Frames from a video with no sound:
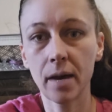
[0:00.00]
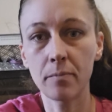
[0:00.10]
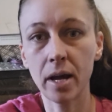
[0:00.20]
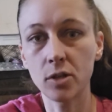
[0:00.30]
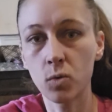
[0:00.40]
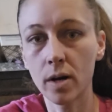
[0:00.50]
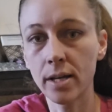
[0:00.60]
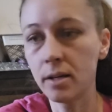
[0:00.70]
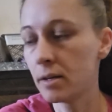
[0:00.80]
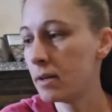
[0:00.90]
10 by
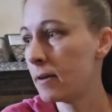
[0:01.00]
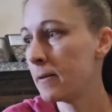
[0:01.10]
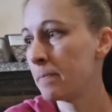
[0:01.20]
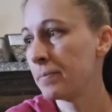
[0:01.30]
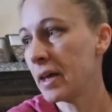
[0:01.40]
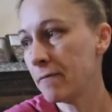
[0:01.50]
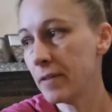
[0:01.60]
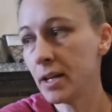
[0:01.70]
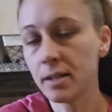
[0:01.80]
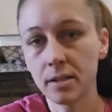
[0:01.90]
20. They
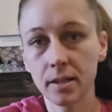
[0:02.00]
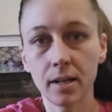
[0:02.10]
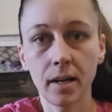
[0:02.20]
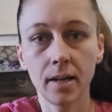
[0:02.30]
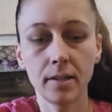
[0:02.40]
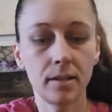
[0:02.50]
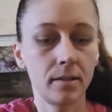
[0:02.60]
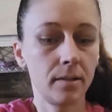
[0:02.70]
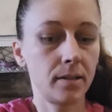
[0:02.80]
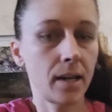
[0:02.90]
fit into the
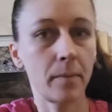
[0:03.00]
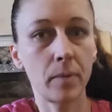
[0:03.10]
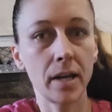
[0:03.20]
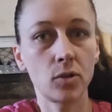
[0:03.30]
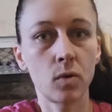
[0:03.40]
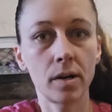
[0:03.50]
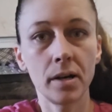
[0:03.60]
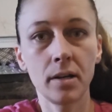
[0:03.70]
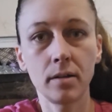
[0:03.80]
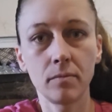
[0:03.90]
10 by
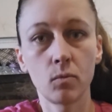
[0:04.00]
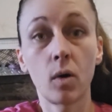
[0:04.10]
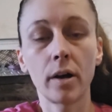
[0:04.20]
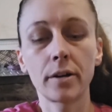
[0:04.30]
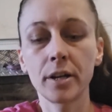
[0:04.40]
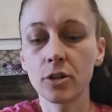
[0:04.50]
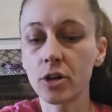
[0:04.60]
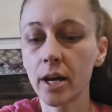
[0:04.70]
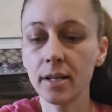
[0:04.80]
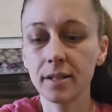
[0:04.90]
20 watering
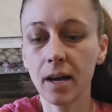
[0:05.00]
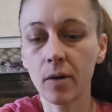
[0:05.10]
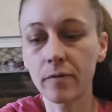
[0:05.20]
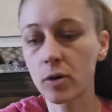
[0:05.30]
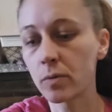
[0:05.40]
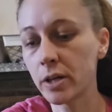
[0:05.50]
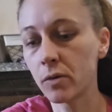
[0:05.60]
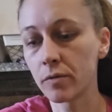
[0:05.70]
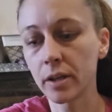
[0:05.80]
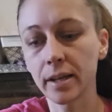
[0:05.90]
trays. However, we
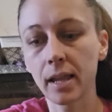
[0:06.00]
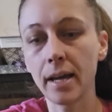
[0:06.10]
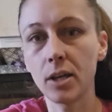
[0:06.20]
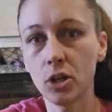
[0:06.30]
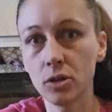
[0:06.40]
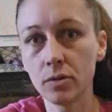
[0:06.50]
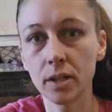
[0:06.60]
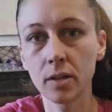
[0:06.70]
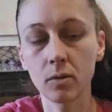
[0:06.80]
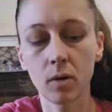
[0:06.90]
don't really like
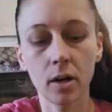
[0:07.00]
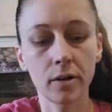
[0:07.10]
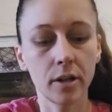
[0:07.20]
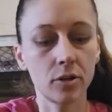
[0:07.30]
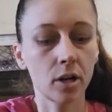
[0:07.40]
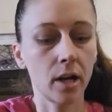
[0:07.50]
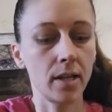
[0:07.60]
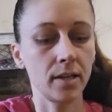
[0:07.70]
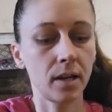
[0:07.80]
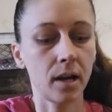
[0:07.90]
using the watering
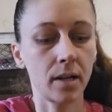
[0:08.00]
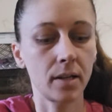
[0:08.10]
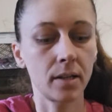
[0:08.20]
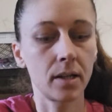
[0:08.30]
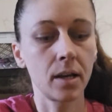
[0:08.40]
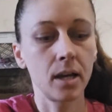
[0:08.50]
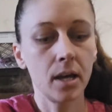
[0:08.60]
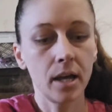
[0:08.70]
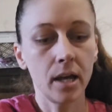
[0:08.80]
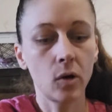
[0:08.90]
trays because
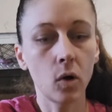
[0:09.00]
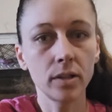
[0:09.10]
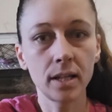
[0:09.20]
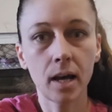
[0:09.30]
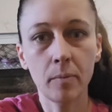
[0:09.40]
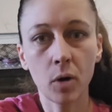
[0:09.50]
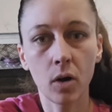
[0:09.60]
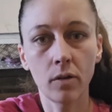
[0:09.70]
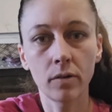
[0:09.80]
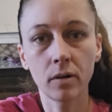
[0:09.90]
it holds it up
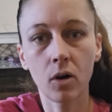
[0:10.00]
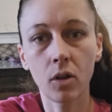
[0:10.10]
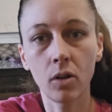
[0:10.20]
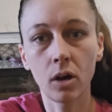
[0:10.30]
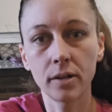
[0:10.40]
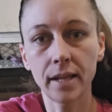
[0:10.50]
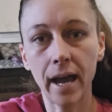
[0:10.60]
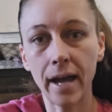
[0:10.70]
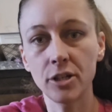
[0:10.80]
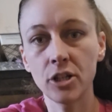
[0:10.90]
all along
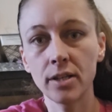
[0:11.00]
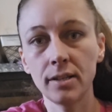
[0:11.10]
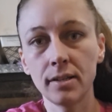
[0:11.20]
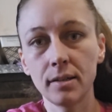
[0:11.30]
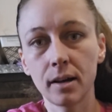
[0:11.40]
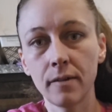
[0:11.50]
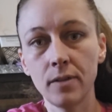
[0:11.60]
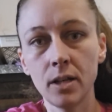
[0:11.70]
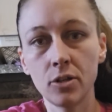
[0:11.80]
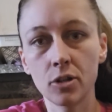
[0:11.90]
the edges of
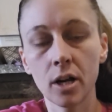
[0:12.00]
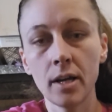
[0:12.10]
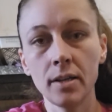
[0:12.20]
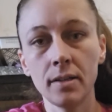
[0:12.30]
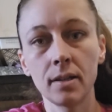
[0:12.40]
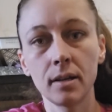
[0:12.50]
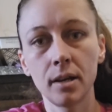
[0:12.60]
these trays,